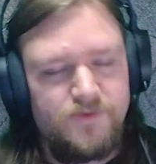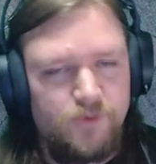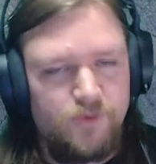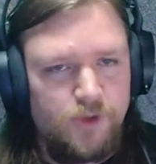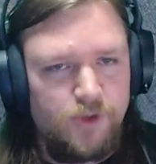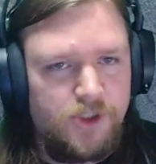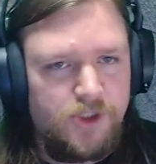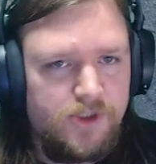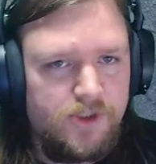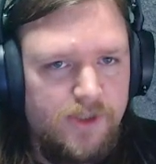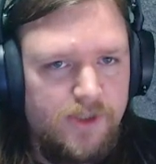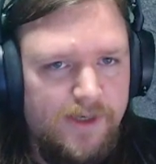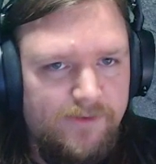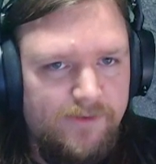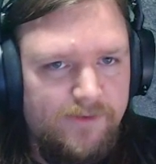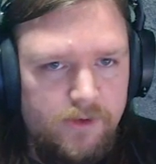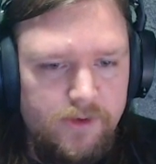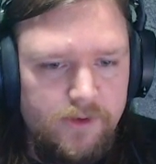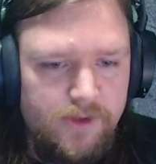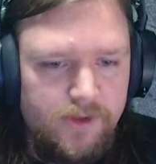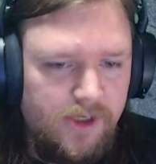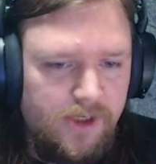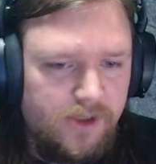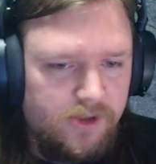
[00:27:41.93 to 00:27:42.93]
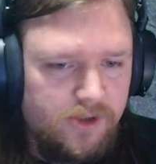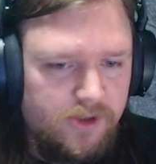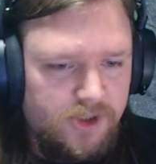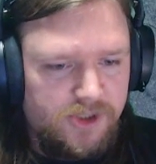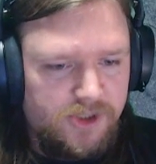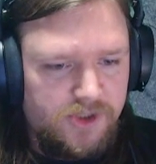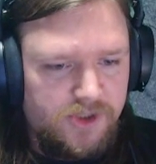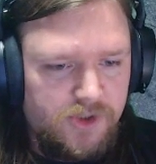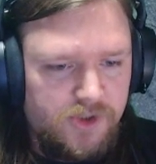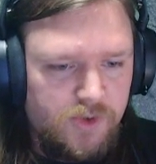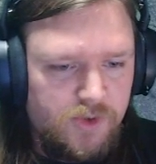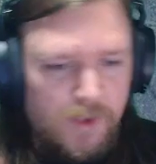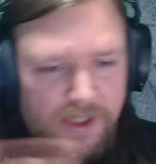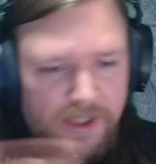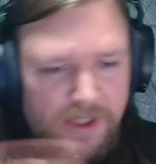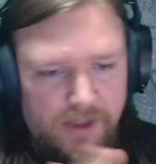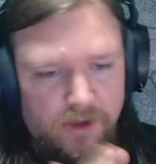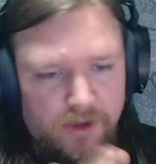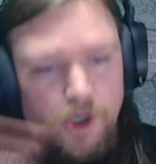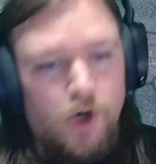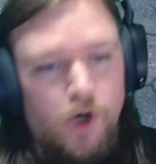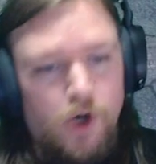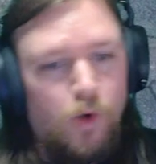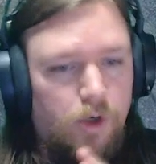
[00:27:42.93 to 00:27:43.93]
each level, and then you could just tweak
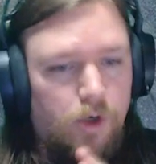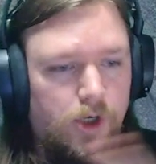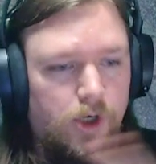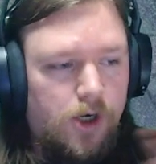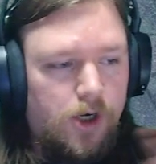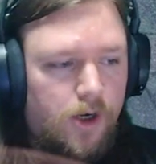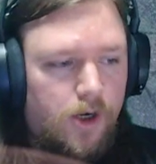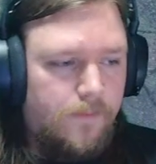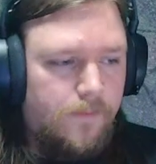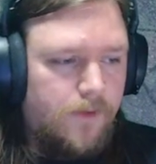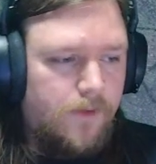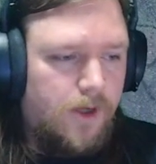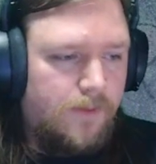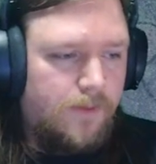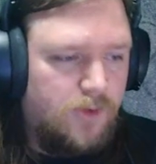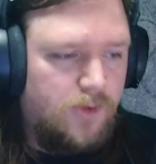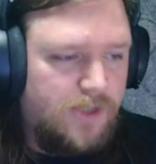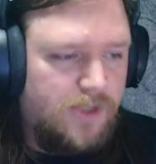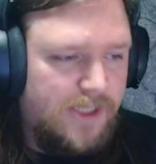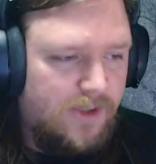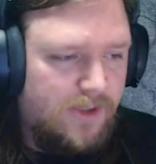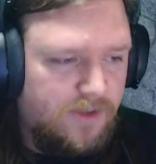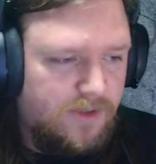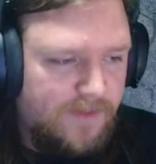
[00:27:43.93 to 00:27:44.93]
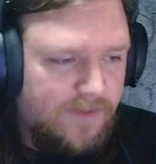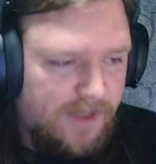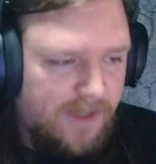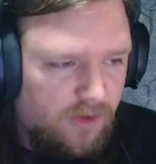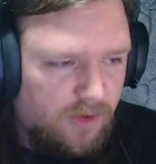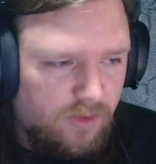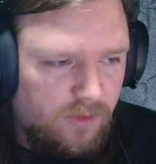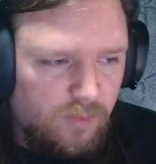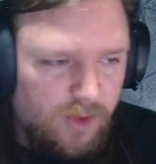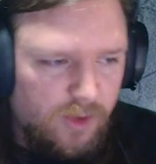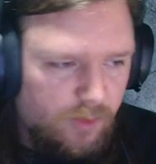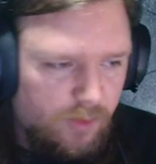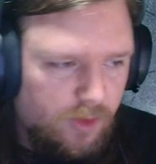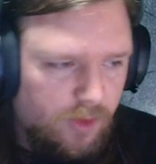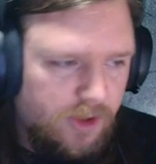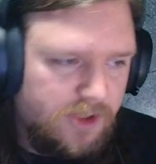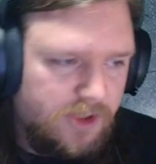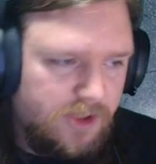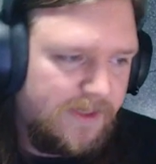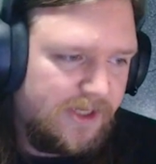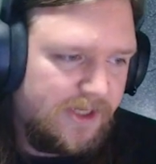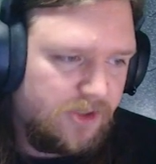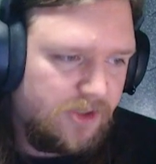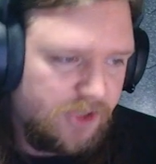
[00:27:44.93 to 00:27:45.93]
the whole lot up or down depending on whether you wanted
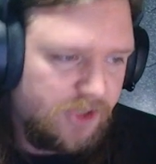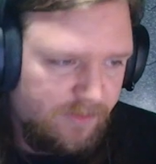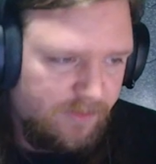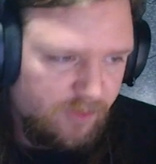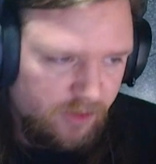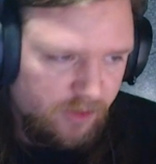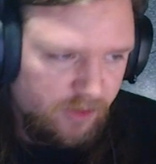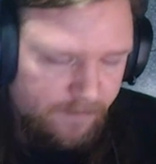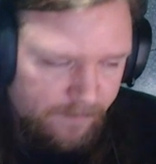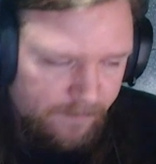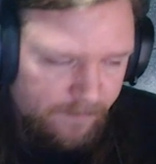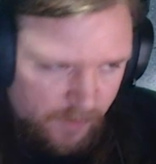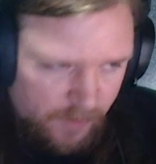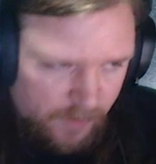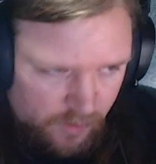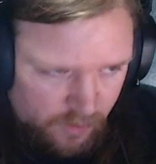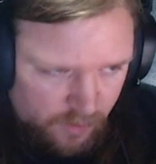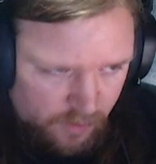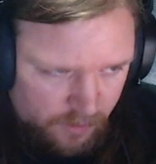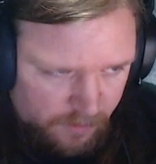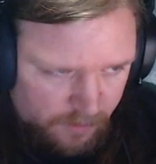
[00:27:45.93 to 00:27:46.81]
to make it cheaper or more